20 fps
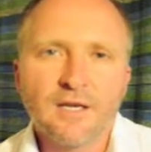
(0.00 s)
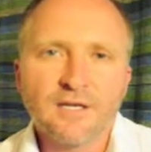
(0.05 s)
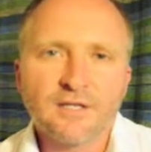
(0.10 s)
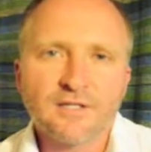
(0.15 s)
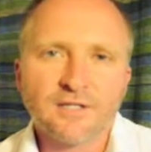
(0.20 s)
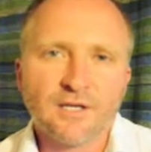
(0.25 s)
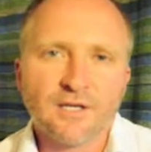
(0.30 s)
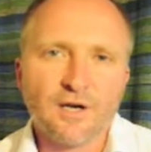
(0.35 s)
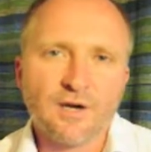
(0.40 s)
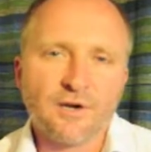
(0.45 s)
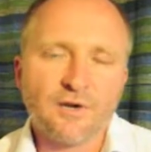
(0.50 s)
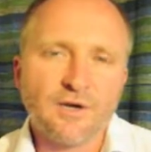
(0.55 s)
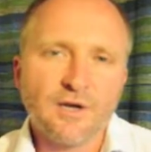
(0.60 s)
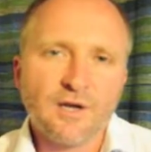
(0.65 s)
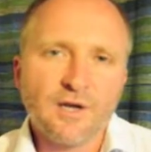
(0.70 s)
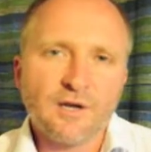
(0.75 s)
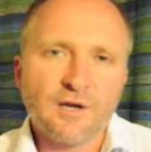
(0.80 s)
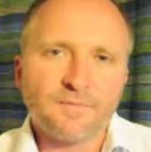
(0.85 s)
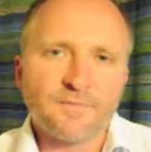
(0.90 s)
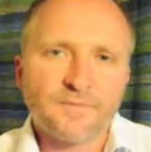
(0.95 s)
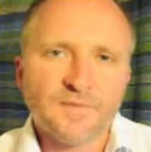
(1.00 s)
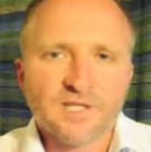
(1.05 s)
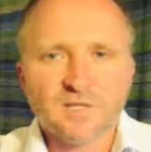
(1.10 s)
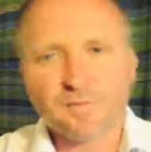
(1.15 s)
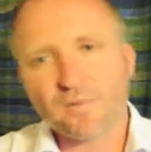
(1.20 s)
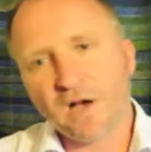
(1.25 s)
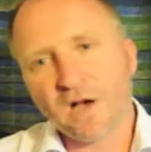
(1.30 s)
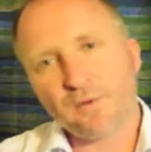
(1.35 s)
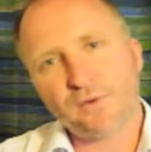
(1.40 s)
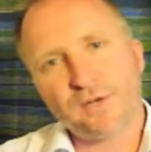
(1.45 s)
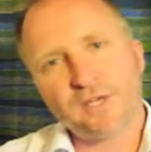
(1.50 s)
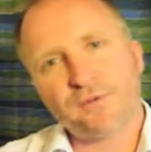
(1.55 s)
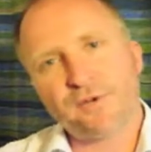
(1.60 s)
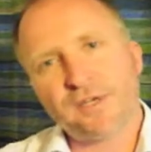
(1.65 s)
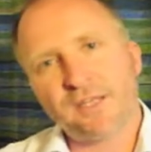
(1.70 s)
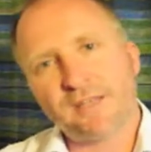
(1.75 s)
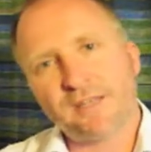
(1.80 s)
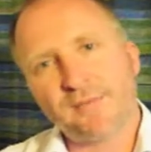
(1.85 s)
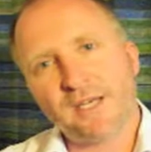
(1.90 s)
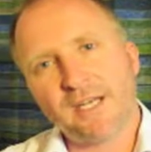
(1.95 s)
So Despite what
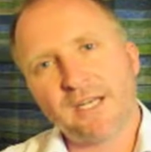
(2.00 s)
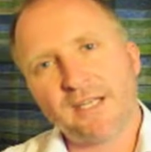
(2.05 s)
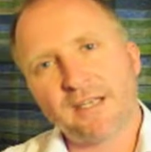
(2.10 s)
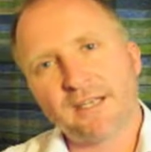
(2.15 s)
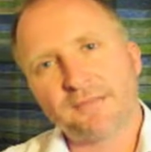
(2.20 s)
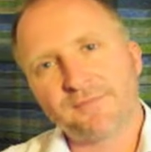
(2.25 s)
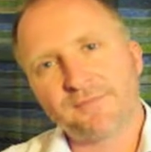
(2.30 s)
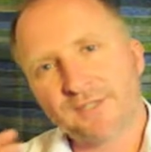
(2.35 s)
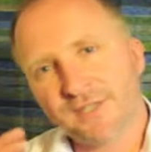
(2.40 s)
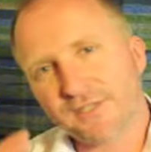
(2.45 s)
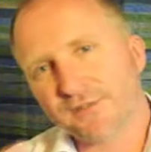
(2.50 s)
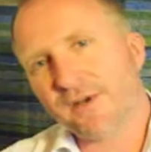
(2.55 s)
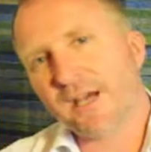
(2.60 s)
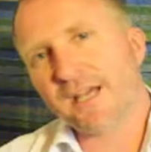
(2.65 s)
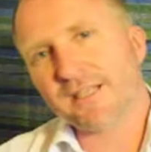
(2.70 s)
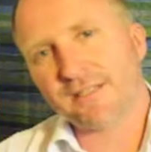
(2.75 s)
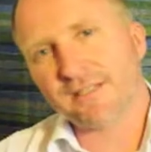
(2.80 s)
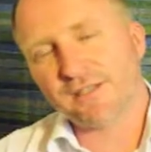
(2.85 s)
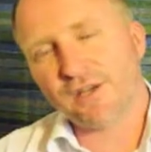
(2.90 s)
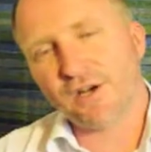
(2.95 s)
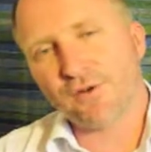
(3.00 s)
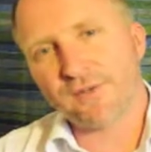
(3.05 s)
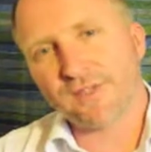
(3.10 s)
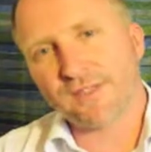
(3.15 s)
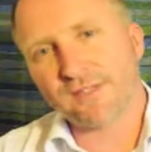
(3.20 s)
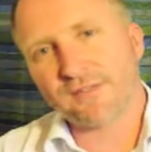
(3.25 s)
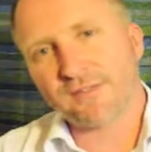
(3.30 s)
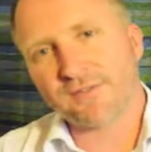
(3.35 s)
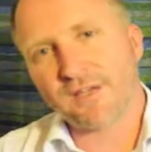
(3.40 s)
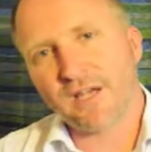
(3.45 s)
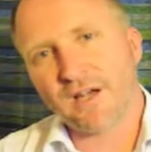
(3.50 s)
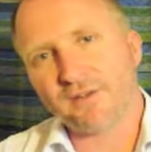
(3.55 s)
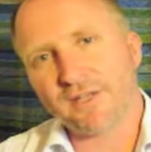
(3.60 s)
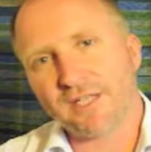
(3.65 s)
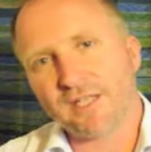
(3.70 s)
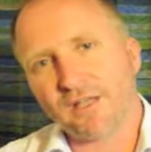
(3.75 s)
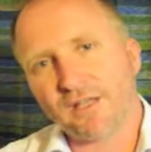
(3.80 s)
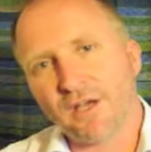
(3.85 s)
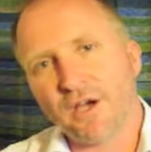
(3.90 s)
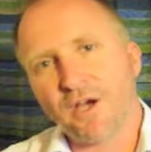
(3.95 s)
you read in the media, Australia is at no risk of
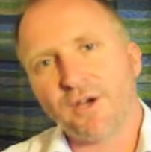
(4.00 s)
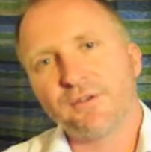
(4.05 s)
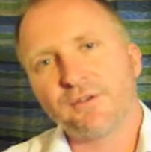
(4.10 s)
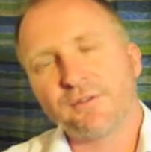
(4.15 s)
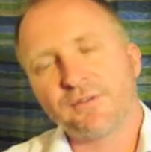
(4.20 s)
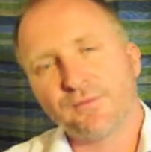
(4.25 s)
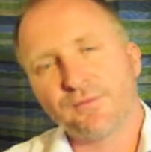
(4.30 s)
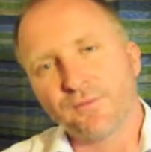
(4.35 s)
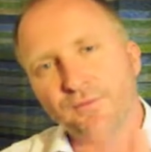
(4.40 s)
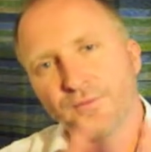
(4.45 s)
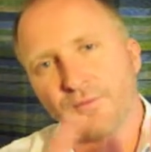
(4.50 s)
going it alone.